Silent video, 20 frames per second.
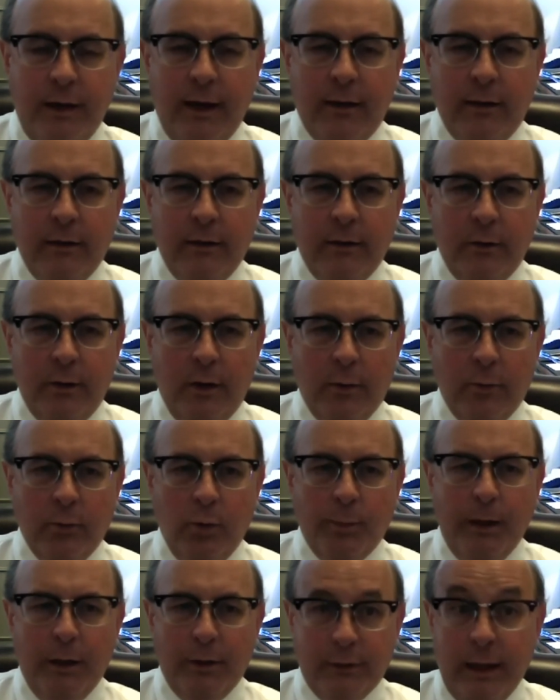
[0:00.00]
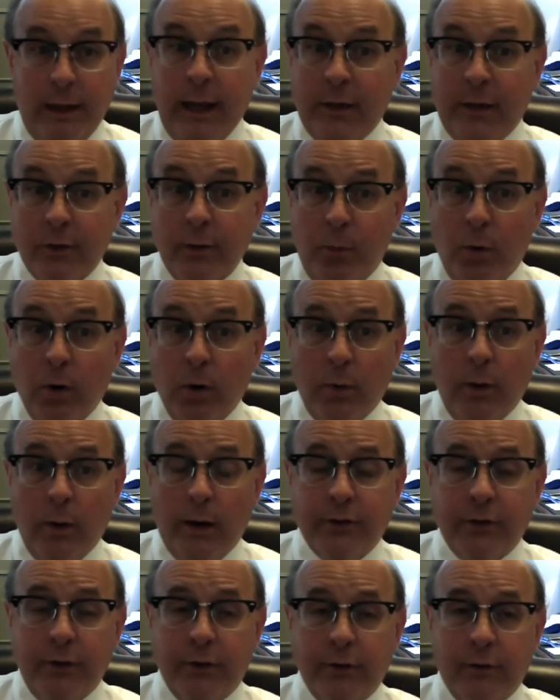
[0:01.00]
and we'll be able to answer more
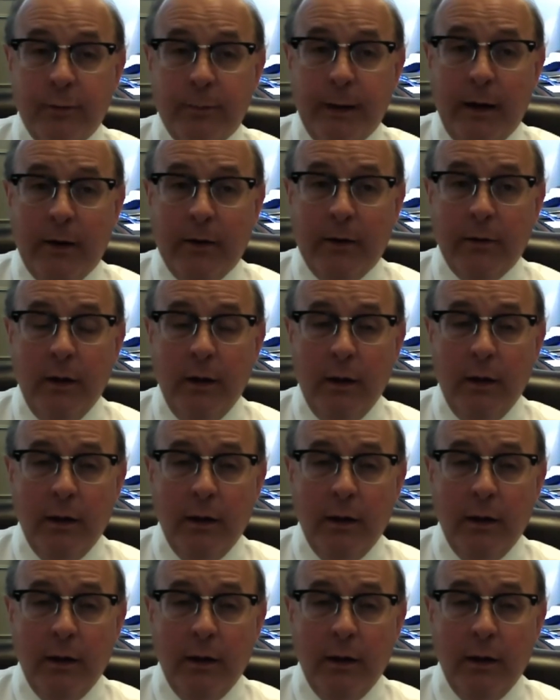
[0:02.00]
questions about